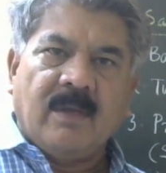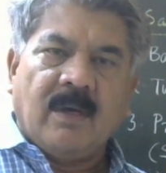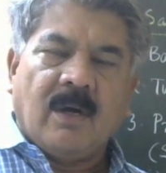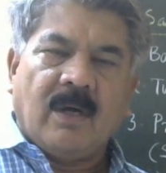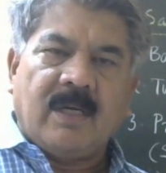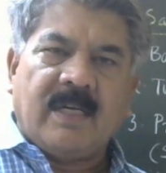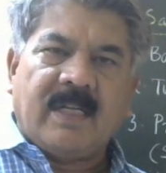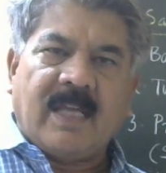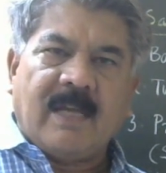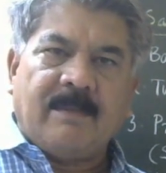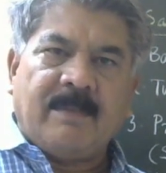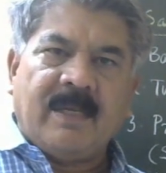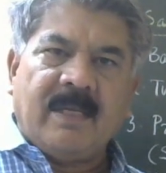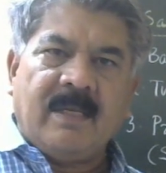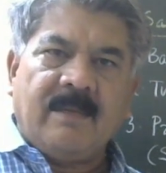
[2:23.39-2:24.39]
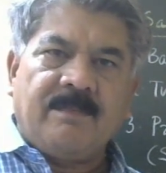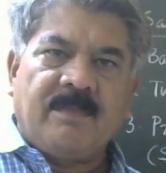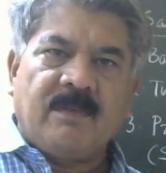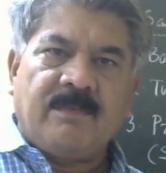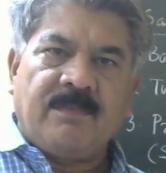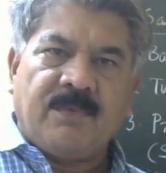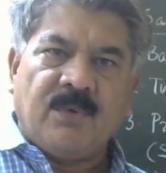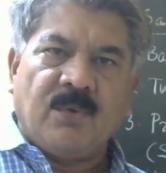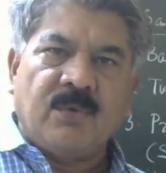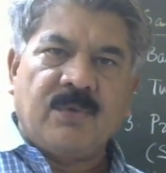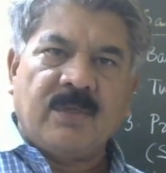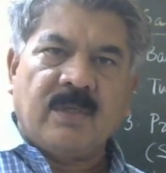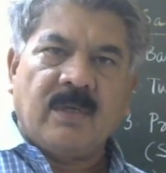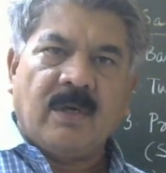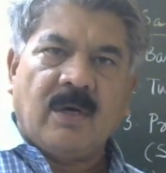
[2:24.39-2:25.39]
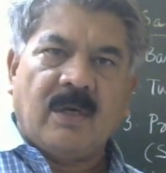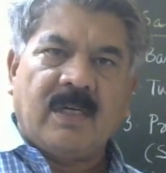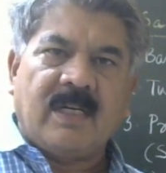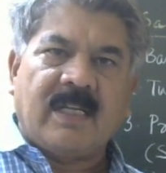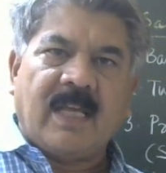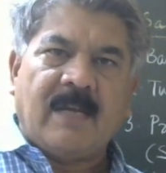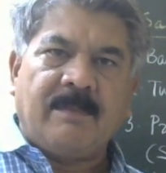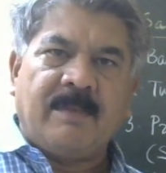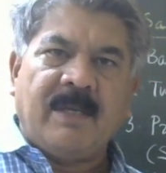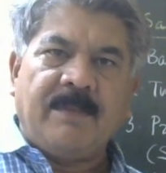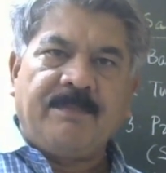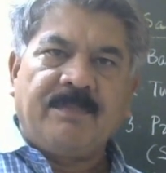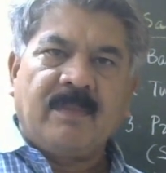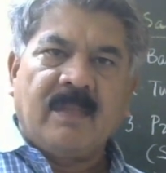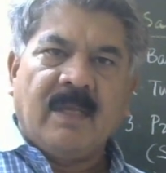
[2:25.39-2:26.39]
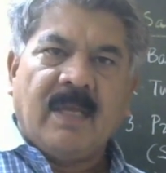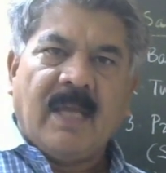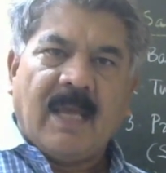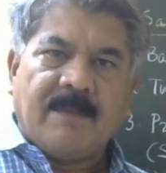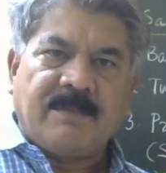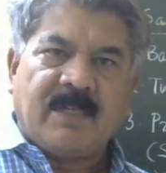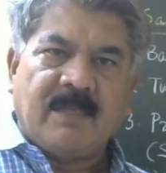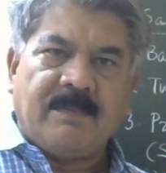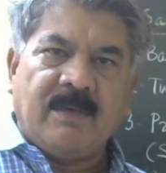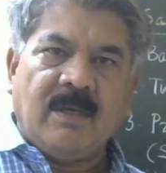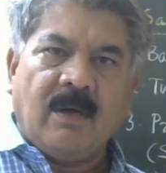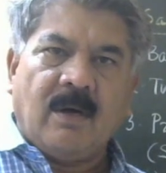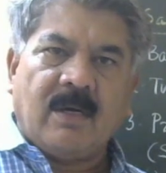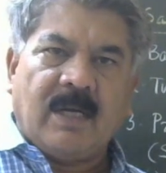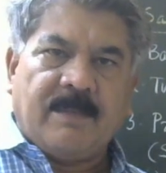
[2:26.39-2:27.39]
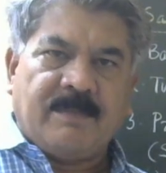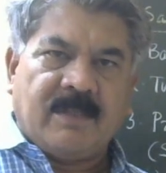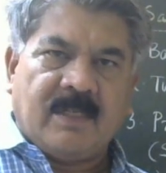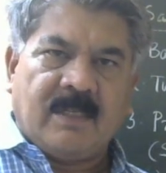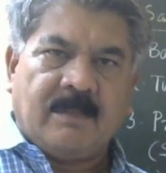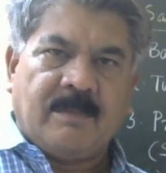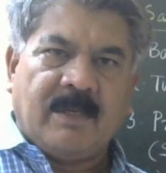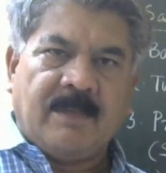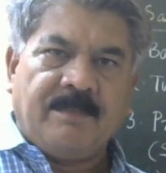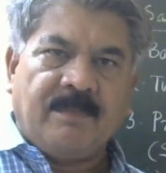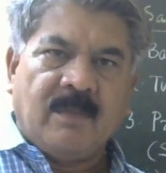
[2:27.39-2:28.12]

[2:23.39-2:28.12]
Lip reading: or it can be fuse, or it can be MCB or FCCB.